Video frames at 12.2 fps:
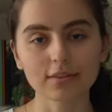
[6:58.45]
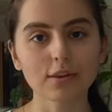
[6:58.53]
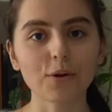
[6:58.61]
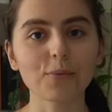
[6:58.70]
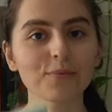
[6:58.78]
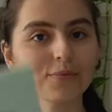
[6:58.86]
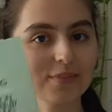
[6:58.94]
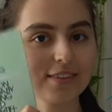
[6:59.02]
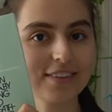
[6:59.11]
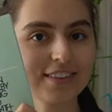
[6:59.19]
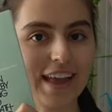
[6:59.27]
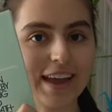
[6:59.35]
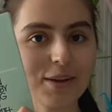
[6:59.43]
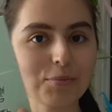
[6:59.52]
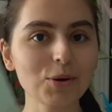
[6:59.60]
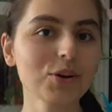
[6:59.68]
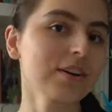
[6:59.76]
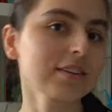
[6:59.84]
So second
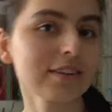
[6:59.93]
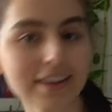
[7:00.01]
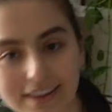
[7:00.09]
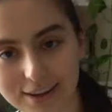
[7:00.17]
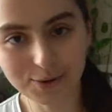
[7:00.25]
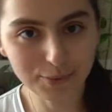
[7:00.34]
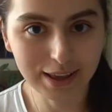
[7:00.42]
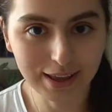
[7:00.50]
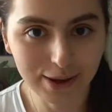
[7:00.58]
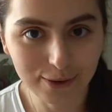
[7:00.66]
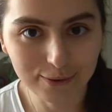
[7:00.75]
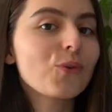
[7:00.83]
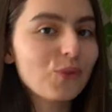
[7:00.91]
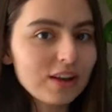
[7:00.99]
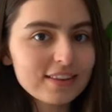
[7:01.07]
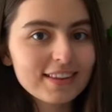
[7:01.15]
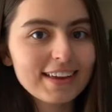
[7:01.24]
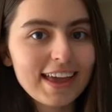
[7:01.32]
book, here we go.
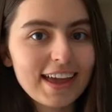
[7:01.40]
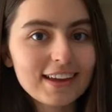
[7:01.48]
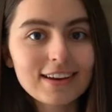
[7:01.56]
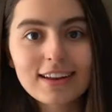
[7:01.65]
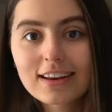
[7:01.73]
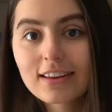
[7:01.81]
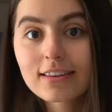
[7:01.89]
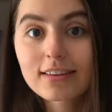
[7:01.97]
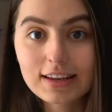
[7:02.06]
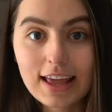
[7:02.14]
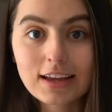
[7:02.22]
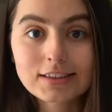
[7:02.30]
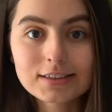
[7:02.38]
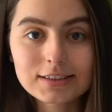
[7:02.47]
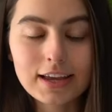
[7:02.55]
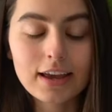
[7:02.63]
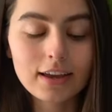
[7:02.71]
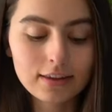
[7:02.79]
Once again, it is the next
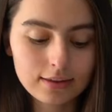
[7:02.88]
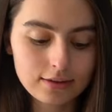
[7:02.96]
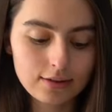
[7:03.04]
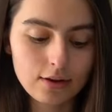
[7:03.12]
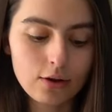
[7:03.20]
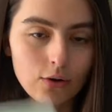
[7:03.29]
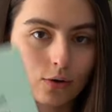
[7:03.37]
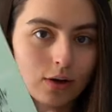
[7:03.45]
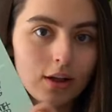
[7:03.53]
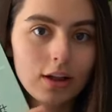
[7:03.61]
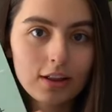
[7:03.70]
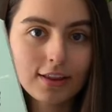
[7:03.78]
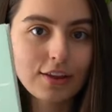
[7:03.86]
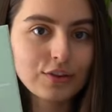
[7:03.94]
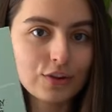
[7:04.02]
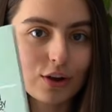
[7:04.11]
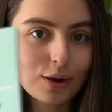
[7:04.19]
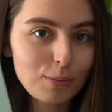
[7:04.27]
day, so
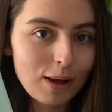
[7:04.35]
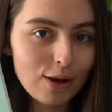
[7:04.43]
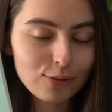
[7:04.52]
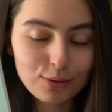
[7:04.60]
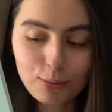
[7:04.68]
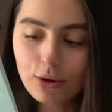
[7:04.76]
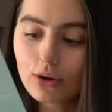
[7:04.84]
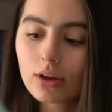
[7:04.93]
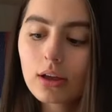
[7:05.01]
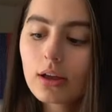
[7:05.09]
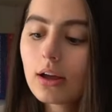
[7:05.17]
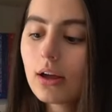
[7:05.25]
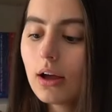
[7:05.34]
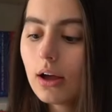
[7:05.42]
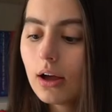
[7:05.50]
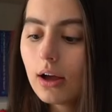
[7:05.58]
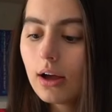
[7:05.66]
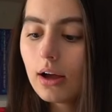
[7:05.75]
let's talk about the book.
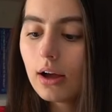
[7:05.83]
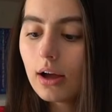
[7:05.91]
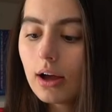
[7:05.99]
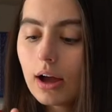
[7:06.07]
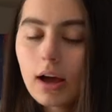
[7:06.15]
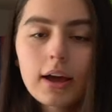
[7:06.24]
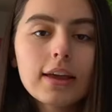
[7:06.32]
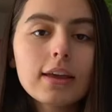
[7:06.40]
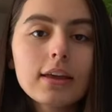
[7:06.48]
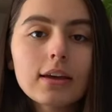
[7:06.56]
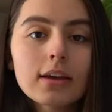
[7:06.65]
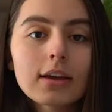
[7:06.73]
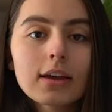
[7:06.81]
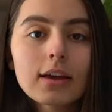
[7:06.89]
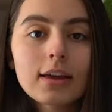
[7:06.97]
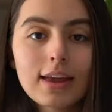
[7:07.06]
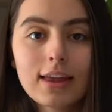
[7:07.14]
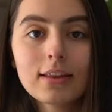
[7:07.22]
I
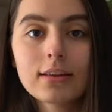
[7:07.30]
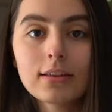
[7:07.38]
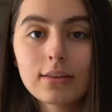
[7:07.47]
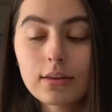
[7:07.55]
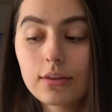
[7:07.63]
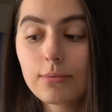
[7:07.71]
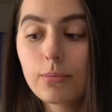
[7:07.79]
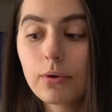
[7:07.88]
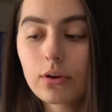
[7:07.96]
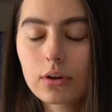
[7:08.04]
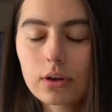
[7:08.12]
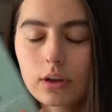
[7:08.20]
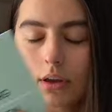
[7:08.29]
hated this book.